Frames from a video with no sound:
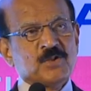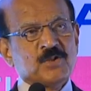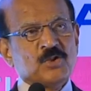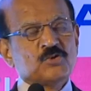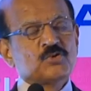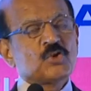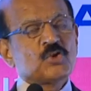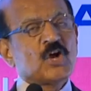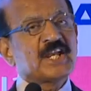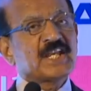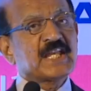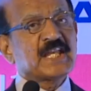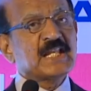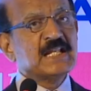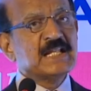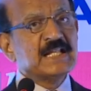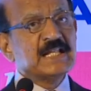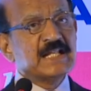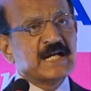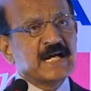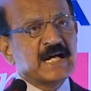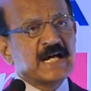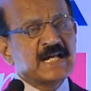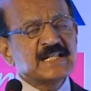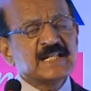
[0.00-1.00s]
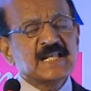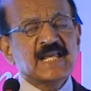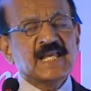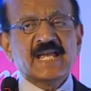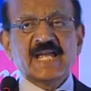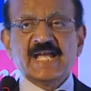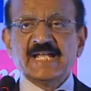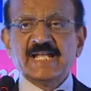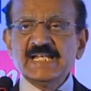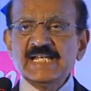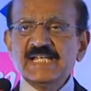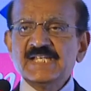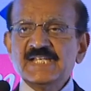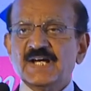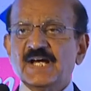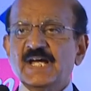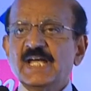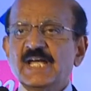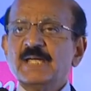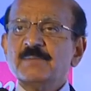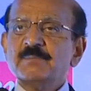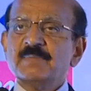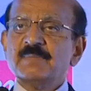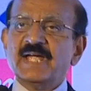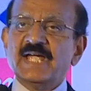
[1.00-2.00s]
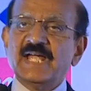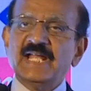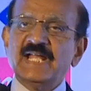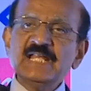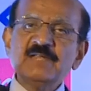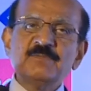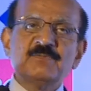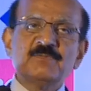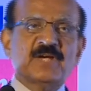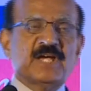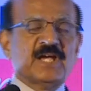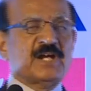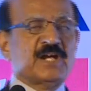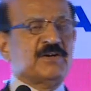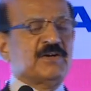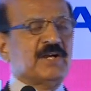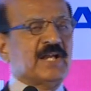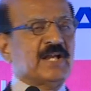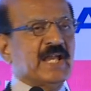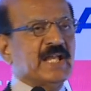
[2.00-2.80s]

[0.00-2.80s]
So I can learn anytime, anywhere,